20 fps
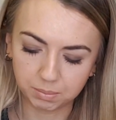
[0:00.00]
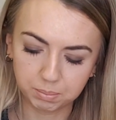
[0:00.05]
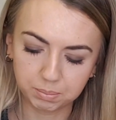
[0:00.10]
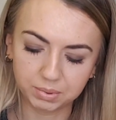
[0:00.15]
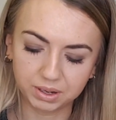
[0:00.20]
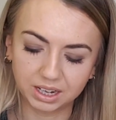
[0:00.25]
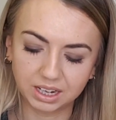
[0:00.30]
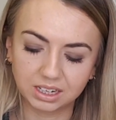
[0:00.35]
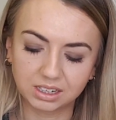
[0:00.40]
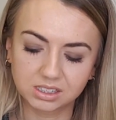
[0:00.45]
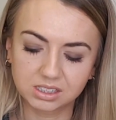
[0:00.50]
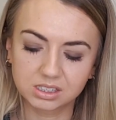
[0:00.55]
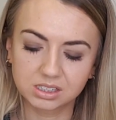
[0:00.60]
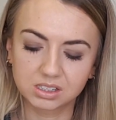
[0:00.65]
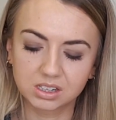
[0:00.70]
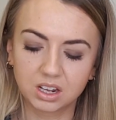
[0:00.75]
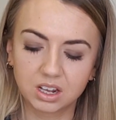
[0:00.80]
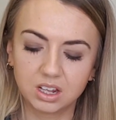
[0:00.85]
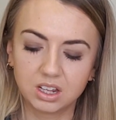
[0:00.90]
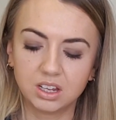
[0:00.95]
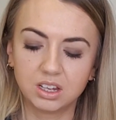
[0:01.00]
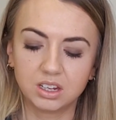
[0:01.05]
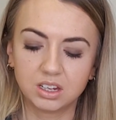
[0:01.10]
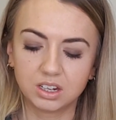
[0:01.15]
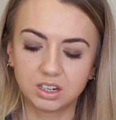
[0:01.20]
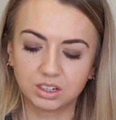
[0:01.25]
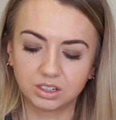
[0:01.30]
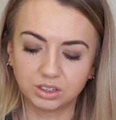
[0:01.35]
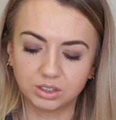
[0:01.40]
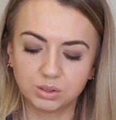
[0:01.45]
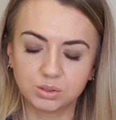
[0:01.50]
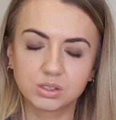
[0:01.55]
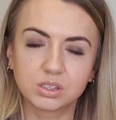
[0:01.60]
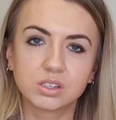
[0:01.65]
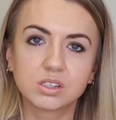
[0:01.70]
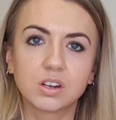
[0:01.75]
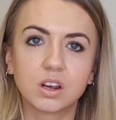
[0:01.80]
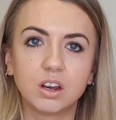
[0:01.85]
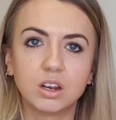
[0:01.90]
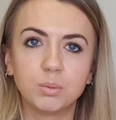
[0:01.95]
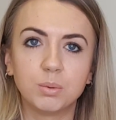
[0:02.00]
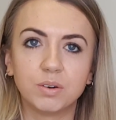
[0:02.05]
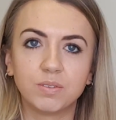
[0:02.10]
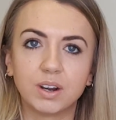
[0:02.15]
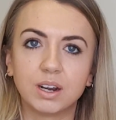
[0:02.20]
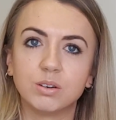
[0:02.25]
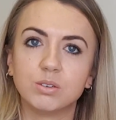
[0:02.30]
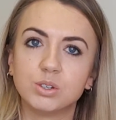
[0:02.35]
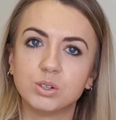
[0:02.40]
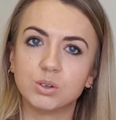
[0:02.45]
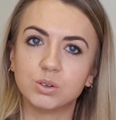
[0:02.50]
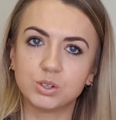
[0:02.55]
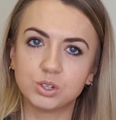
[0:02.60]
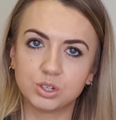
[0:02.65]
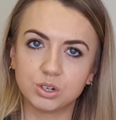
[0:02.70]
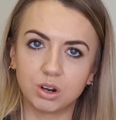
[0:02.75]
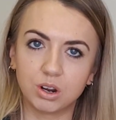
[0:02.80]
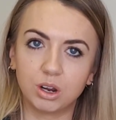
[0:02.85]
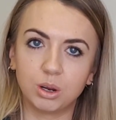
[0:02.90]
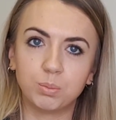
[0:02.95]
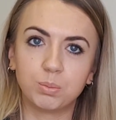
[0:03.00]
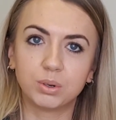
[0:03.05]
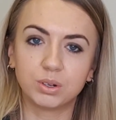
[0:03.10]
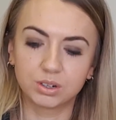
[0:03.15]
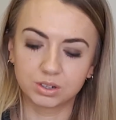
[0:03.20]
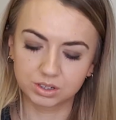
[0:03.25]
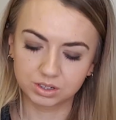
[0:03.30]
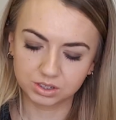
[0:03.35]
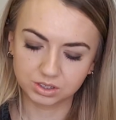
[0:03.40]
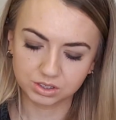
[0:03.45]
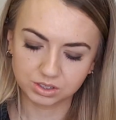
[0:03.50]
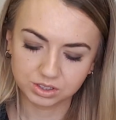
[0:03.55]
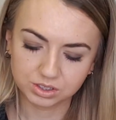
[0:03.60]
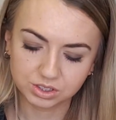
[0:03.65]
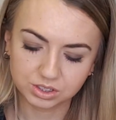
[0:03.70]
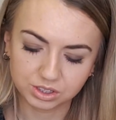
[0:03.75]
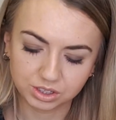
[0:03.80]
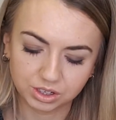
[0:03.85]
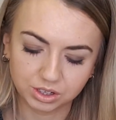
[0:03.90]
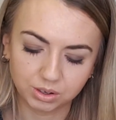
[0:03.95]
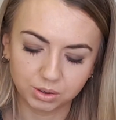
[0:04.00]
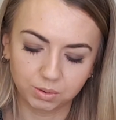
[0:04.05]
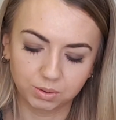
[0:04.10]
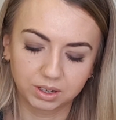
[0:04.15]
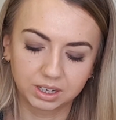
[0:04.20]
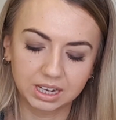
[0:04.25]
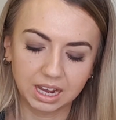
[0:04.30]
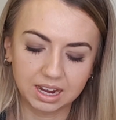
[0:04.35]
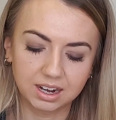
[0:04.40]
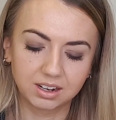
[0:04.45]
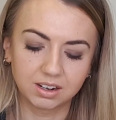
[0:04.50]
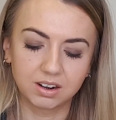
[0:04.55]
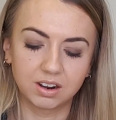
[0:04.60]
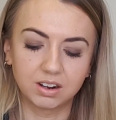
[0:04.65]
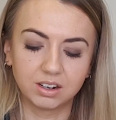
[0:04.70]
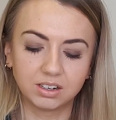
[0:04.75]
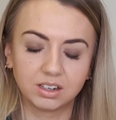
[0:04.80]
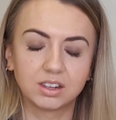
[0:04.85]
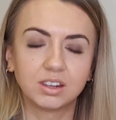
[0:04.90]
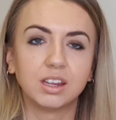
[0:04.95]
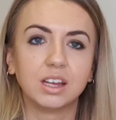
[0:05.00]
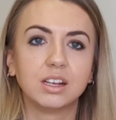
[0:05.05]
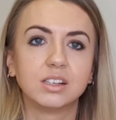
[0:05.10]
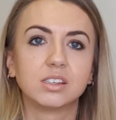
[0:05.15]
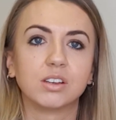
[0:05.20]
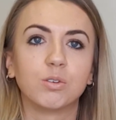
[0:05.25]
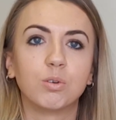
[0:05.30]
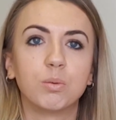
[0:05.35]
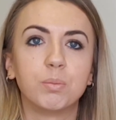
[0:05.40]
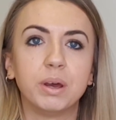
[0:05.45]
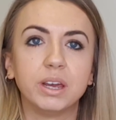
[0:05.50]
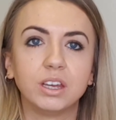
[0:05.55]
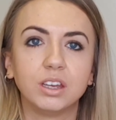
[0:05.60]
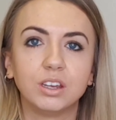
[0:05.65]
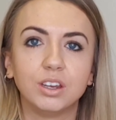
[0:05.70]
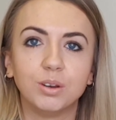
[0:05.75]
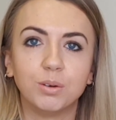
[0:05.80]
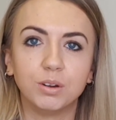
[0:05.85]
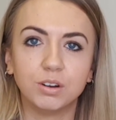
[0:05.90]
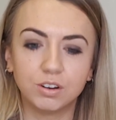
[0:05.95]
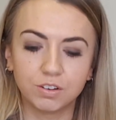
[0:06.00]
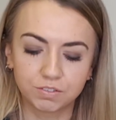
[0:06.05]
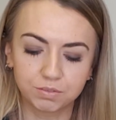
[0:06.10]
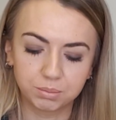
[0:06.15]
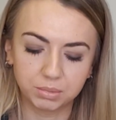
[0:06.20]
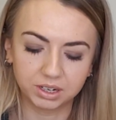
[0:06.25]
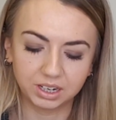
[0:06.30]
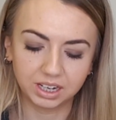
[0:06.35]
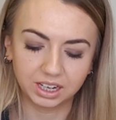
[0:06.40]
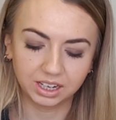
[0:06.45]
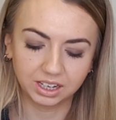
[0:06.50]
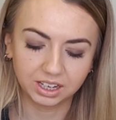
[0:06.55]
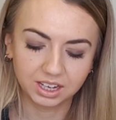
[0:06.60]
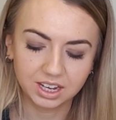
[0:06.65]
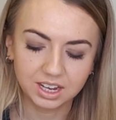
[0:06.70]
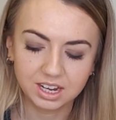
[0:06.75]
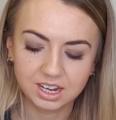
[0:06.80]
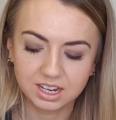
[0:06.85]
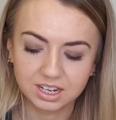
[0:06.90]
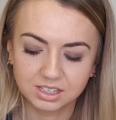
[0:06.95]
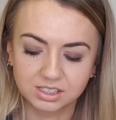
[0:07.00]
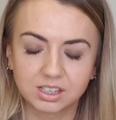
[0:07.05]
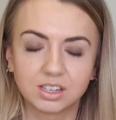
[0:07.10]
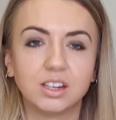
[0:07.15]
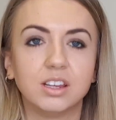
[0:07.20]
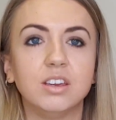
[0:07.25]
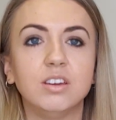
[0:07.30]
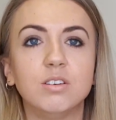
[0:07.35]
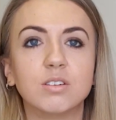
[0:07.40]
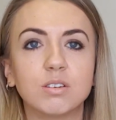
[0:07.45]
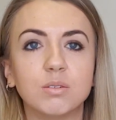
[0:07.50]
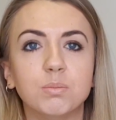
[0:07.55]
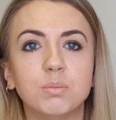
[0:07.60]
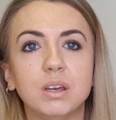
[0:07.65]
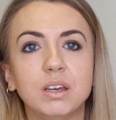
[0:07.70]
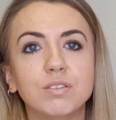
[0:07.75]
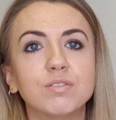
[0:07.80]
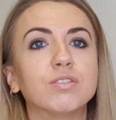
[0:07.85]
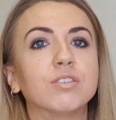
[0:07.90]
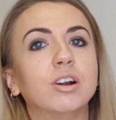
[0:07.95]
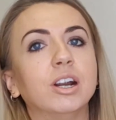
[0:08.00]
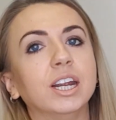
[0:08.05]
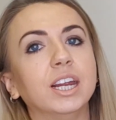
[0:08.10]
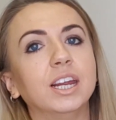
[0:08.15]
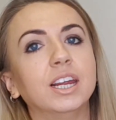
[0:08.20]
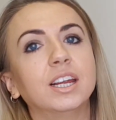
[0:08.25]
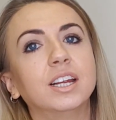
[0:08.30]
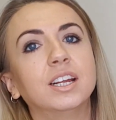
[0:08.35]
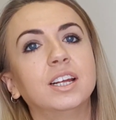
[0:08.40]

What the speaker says: But it's use the time around your job to get in line with things that will make you enough money so that you can be free.